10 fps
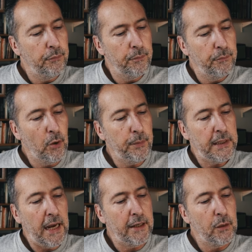
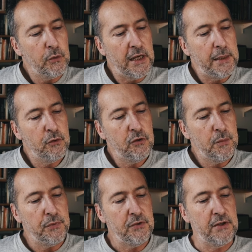Propaganda was able to
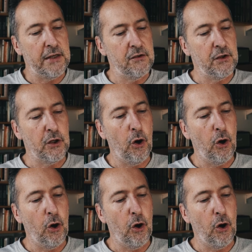present the